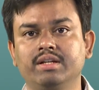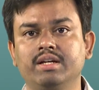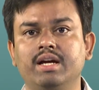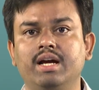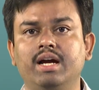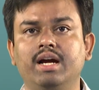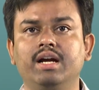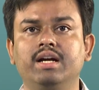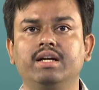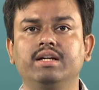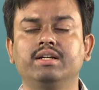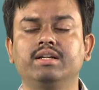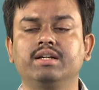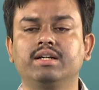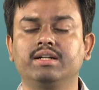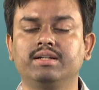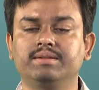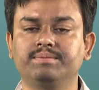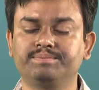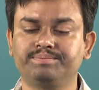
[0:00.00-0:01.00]
and
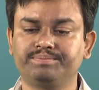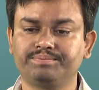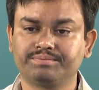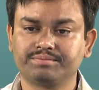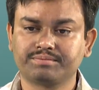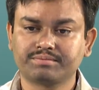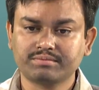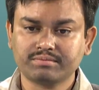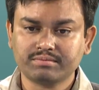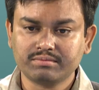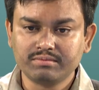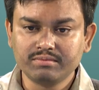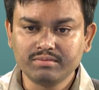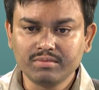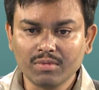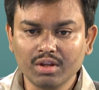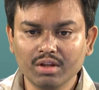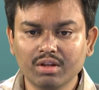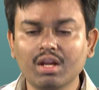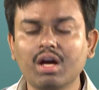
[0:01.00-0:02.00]
uh,
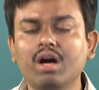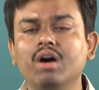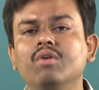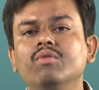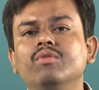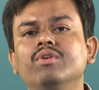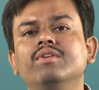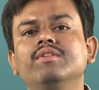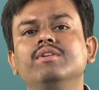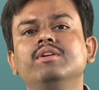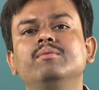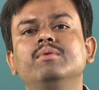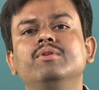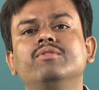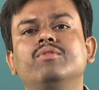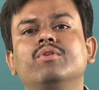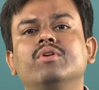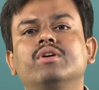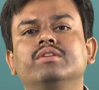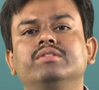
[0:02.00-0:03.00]
now we will be
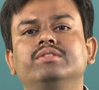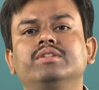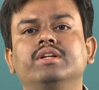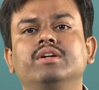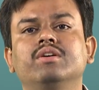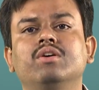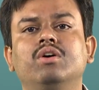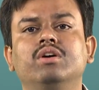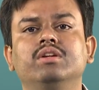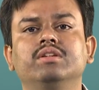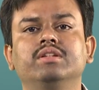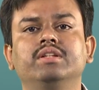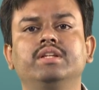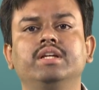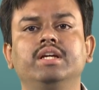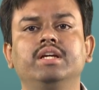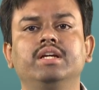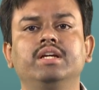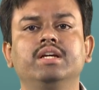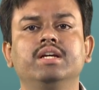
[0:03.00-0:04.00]
focusing on
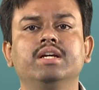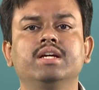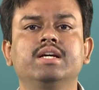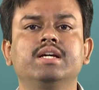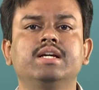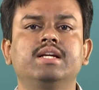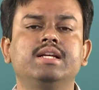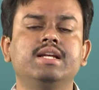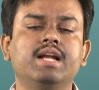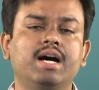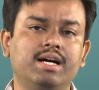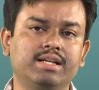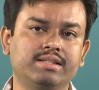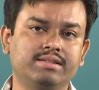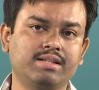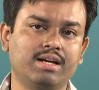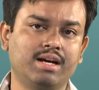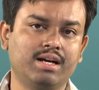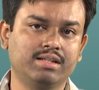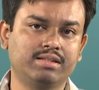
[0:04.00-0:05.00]
the
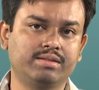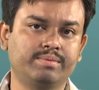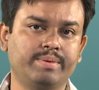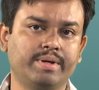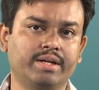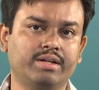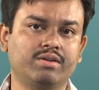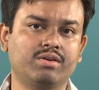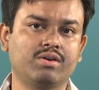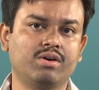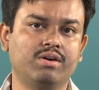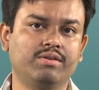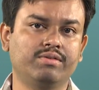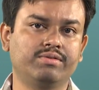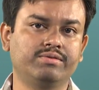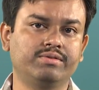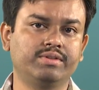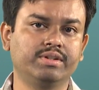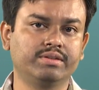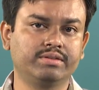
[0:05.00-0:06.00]
last aspect of
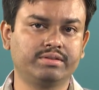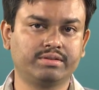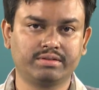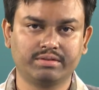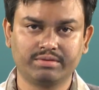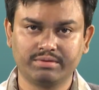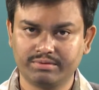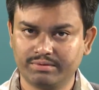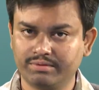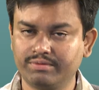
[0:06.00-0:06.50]
this